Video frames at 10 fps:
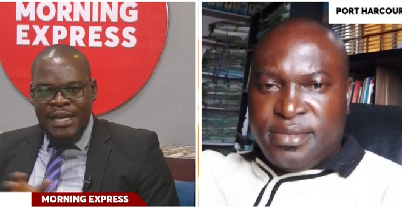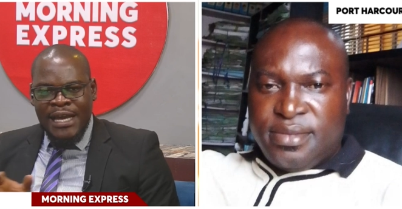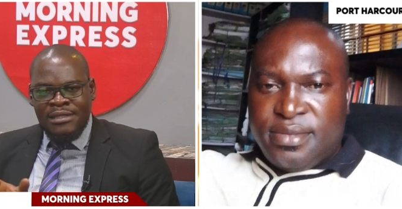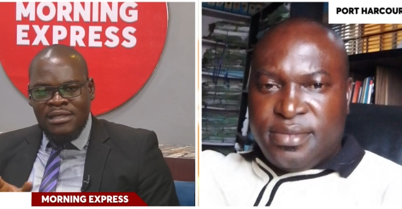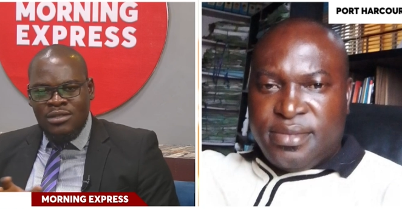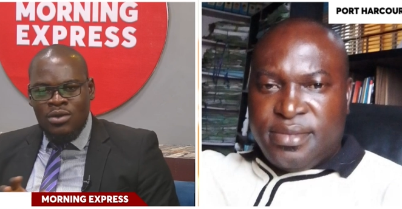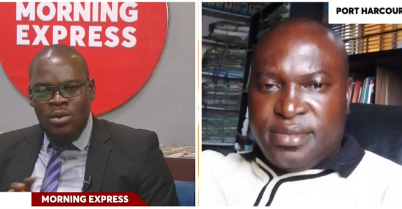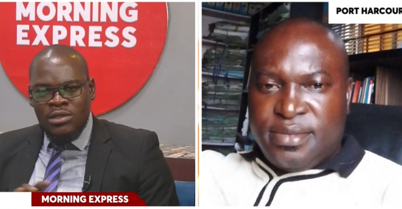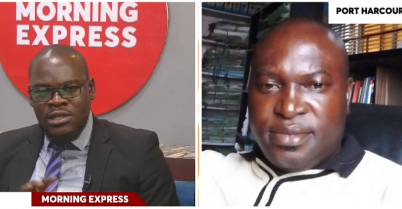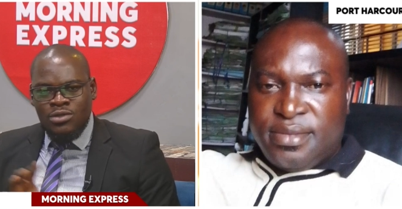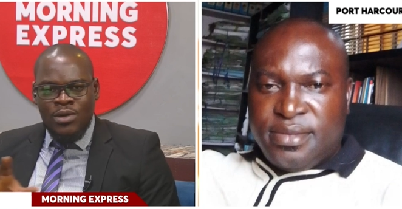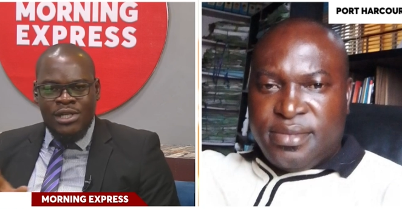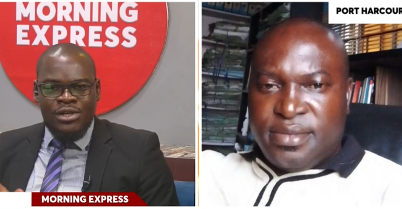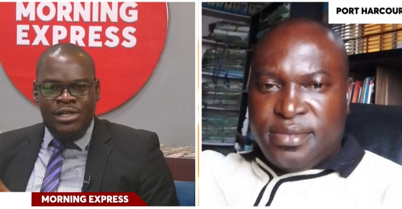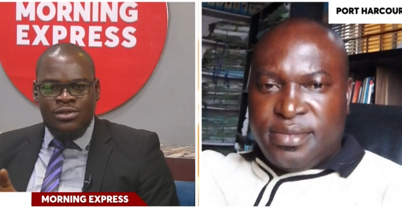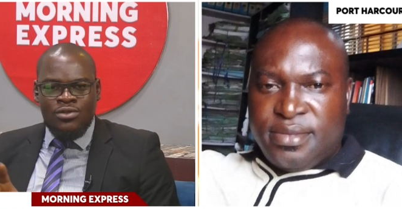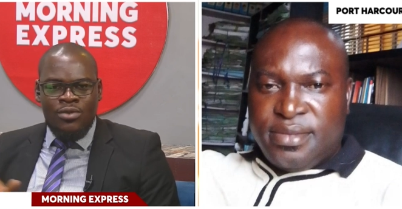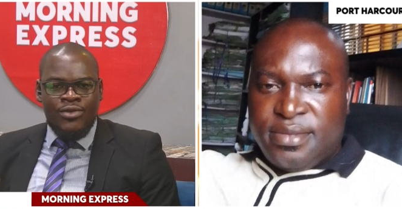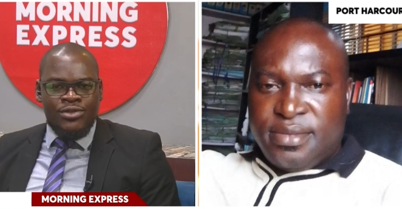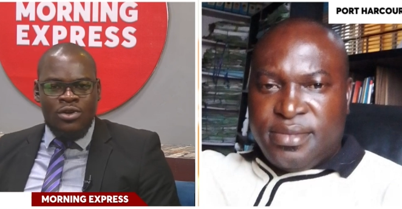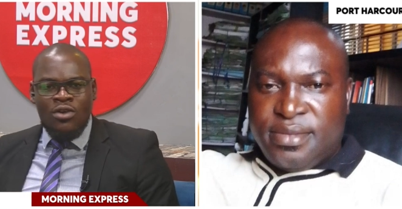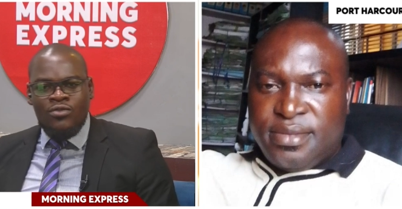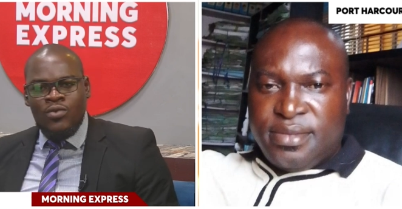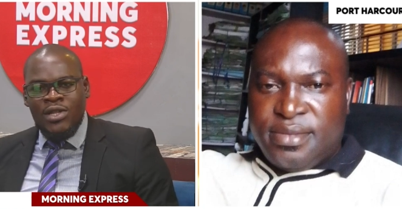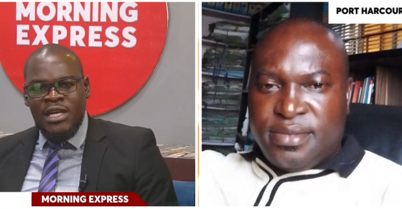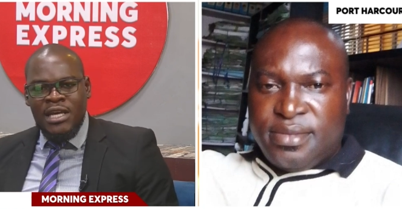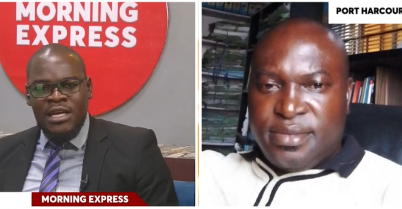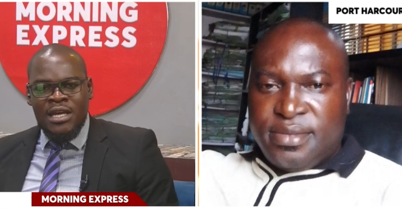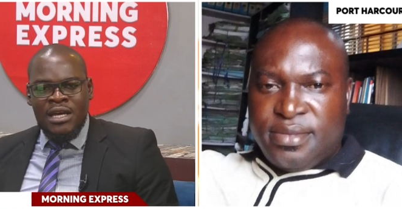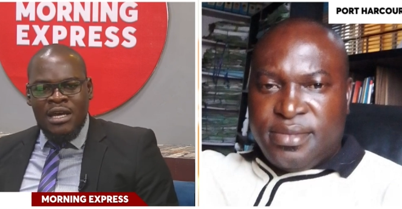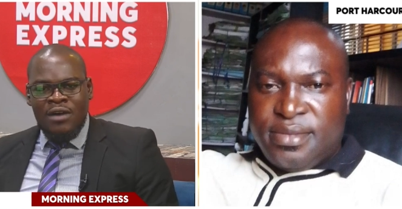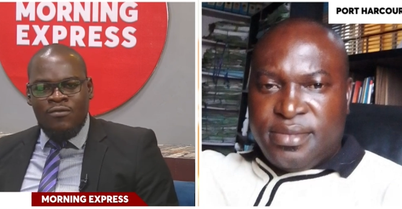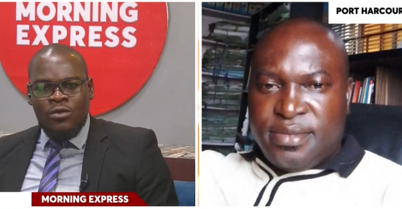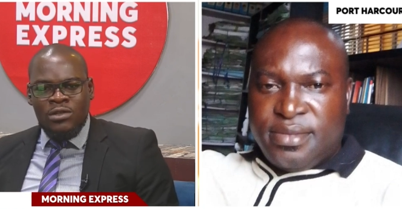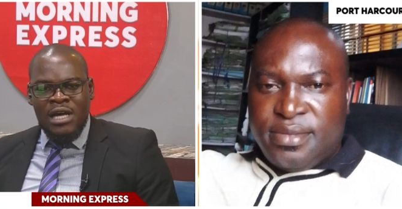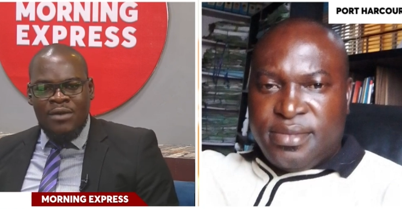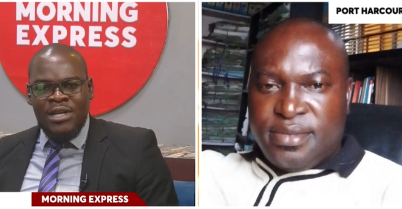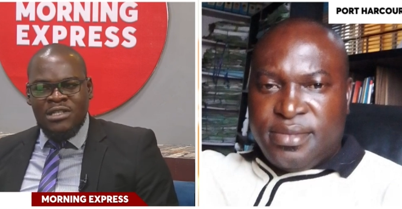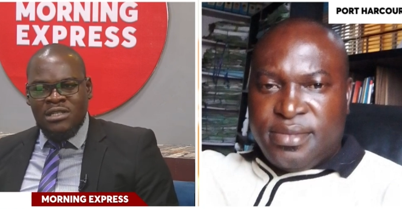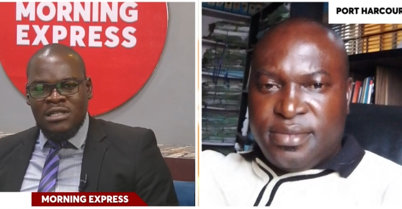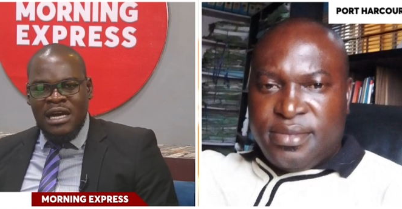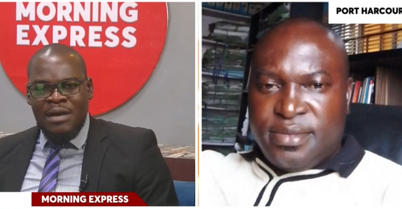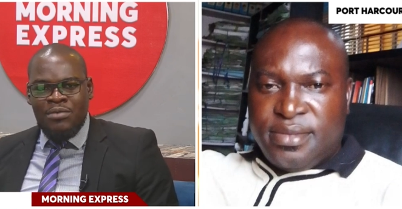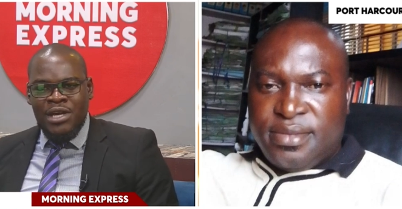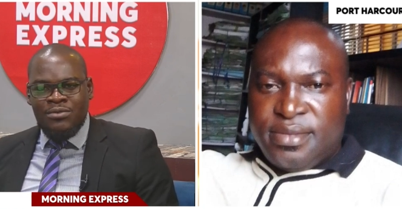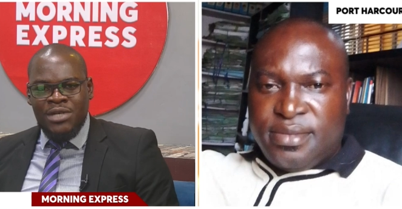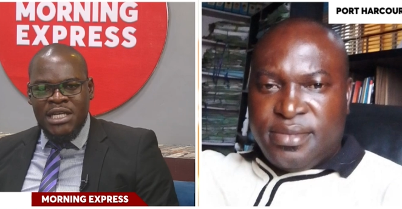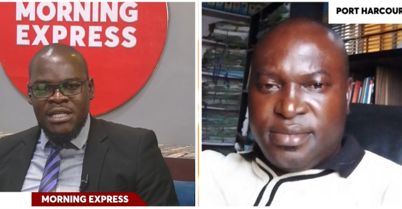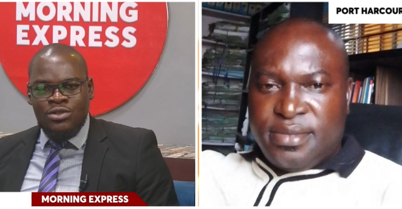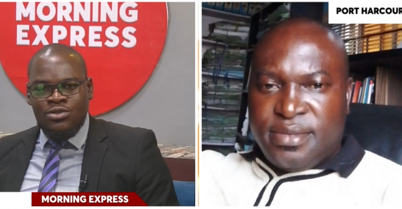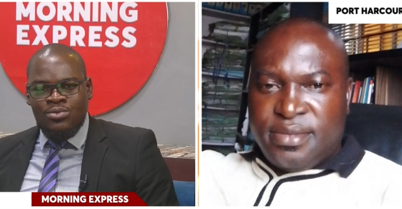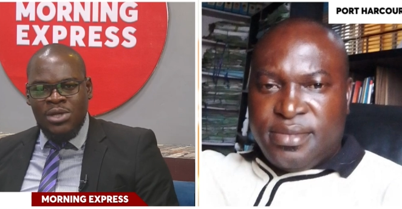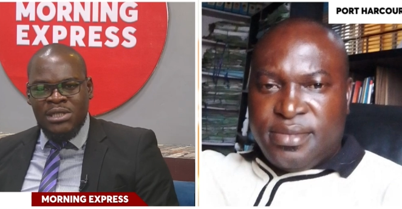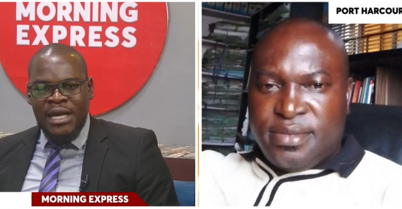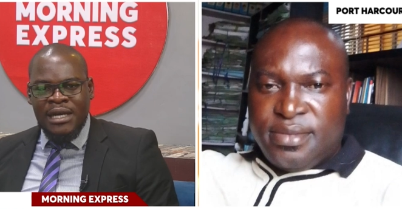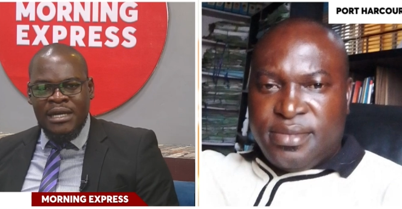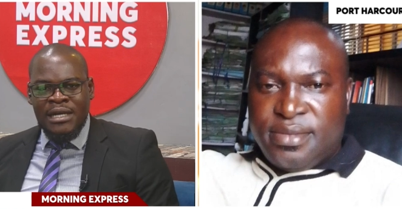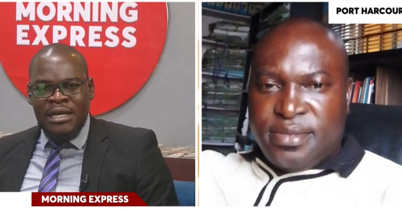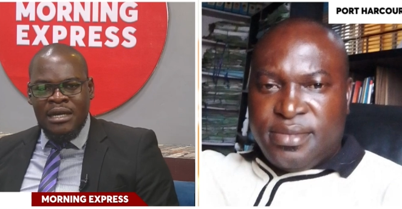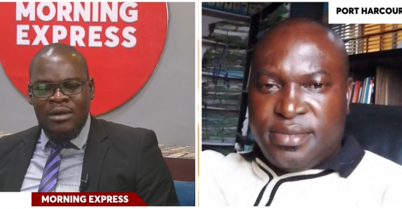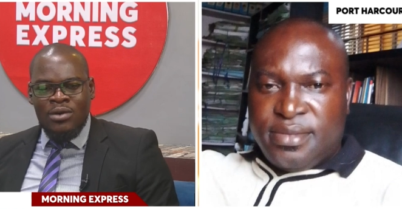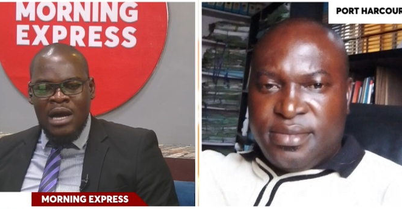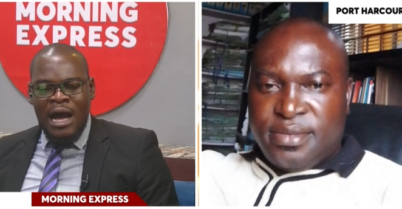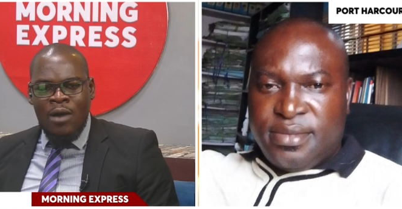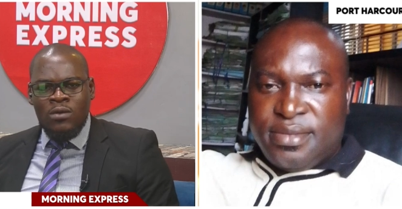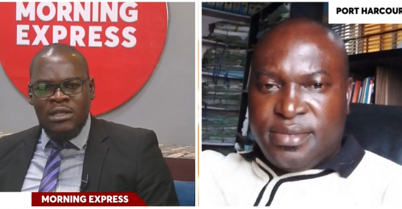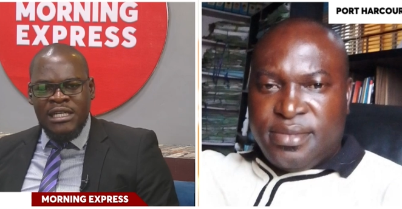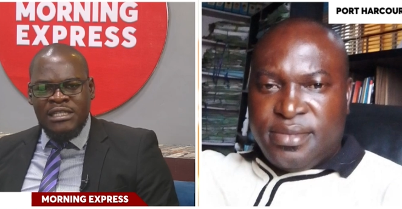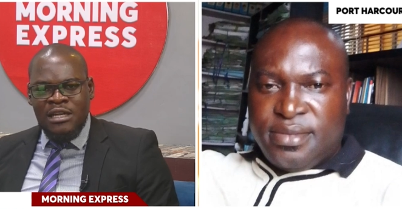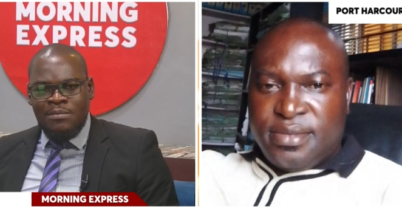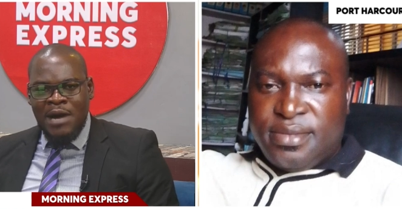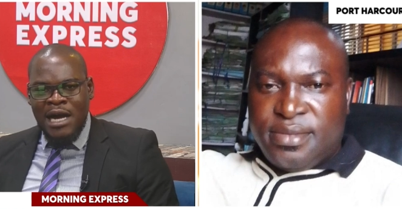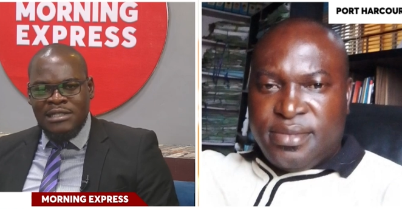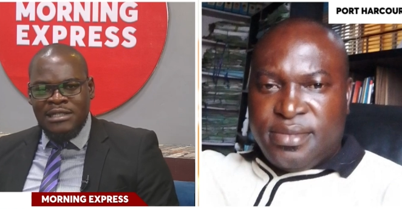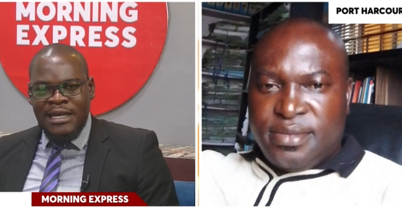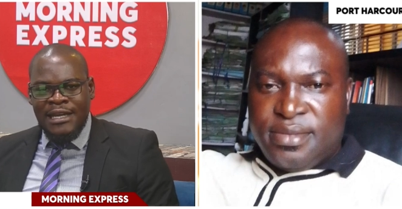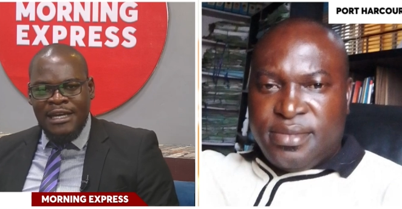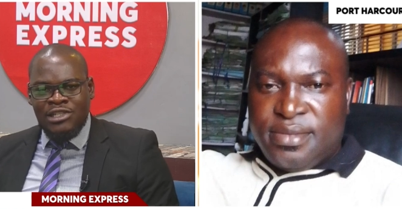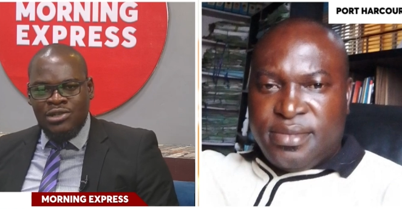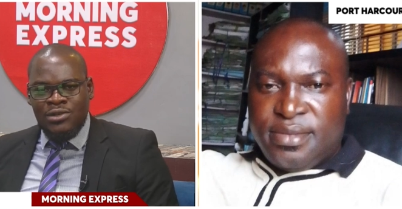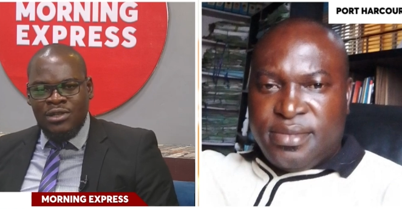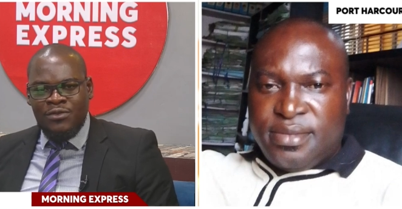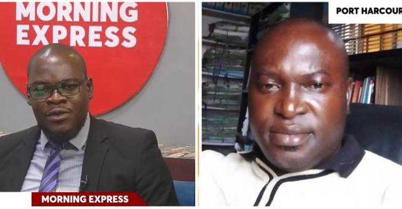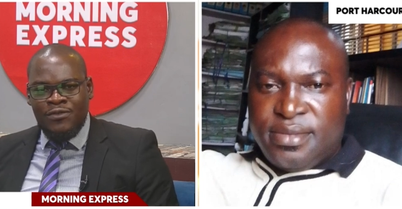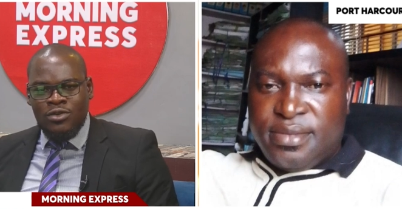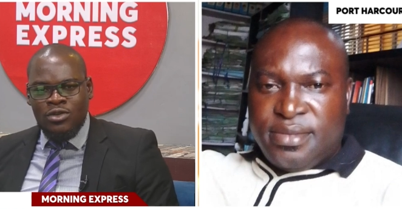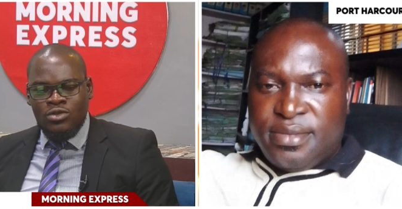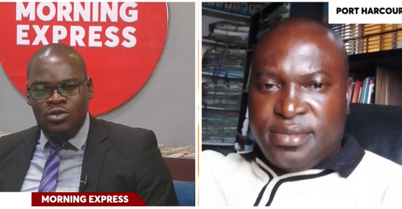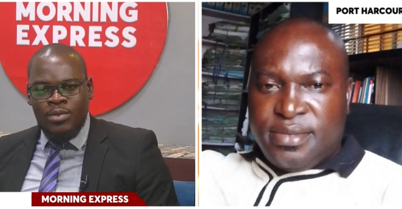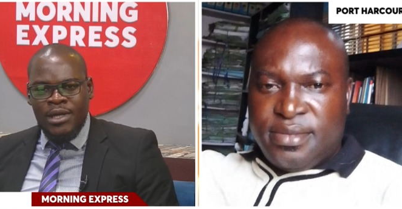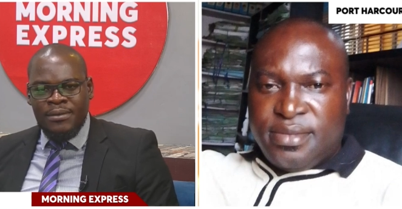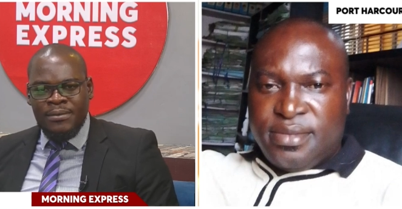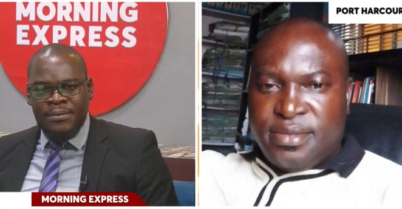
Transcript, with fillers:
Speaker 1: case this whole situation is not resolved with the uh, voter register being released to Resec, oh, how would this impact the election on the 5th of October?